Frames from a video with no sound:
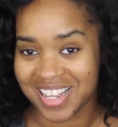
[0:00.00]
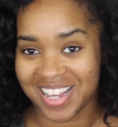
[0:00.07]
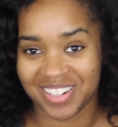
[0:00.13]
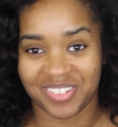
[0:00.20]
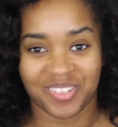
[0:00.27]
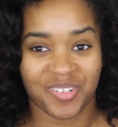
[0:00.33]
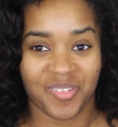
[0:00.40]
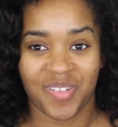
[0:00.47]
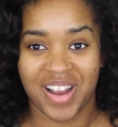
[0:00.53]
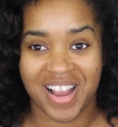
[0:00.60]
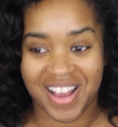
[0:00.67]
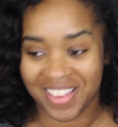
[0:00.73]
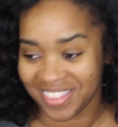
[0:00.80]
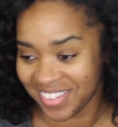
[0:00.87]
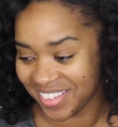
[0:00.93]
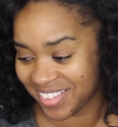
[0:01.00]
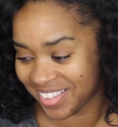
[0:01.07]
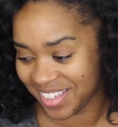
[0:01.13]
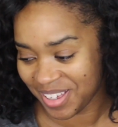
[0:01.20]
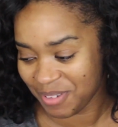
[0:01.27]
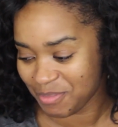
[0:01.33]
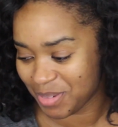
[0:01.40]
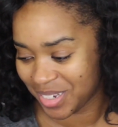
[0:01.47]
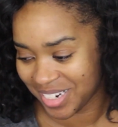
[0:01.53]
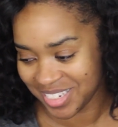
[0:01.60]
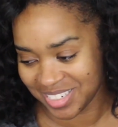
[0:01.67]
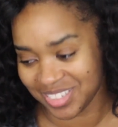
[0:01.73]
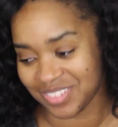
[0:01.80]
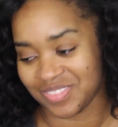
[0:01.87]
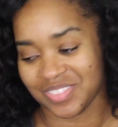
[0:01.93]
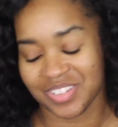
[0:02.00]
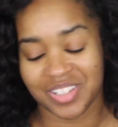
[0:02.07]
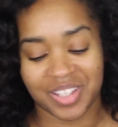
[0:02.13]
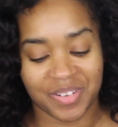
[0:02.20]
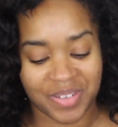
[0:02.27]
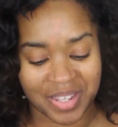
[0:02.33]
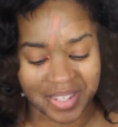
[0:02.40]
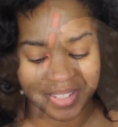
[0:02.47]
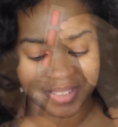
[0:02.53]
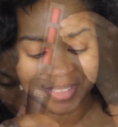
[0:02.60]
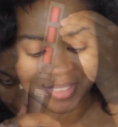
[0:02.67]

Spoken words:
I don't know why I think that, but I just feel that way.